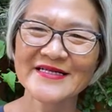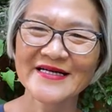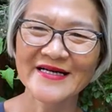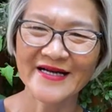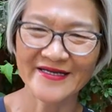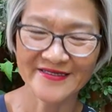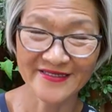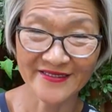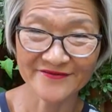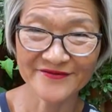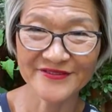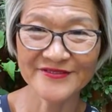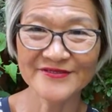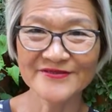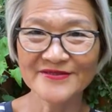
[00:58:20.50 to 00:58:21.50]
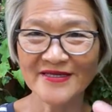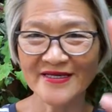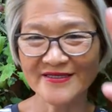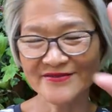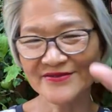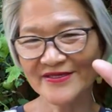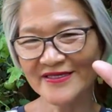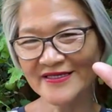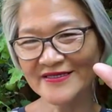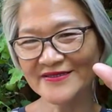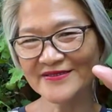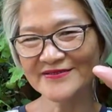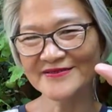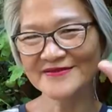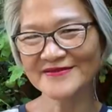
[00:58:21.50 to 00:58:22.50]
I love you. I really
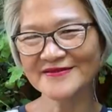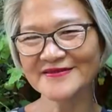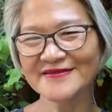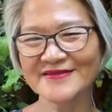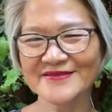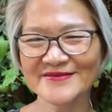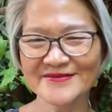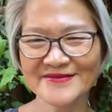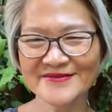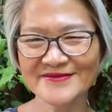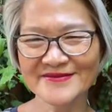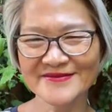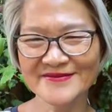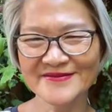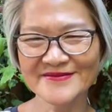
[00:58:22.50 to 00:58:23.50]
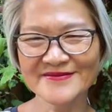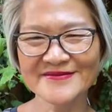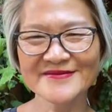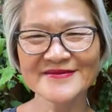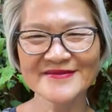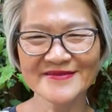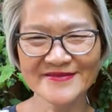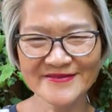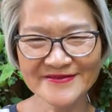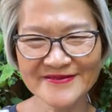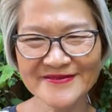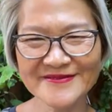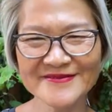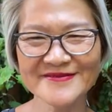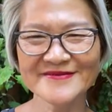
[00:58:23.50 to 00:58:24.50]
do.
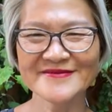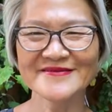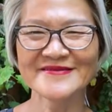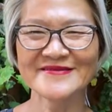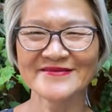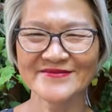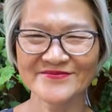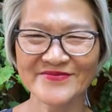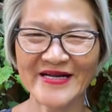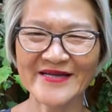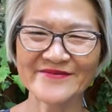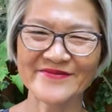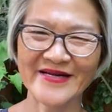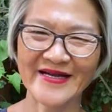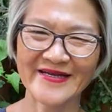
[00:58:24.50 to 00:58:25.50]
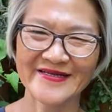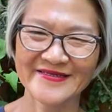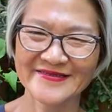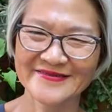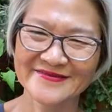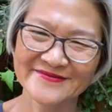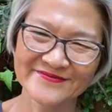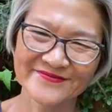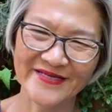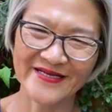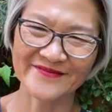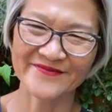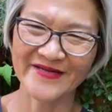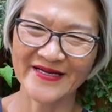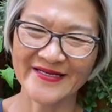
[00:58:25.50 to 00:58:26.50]
Do. Bye bye. Bye
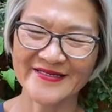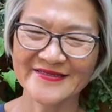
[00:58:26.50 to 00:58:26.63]
bye.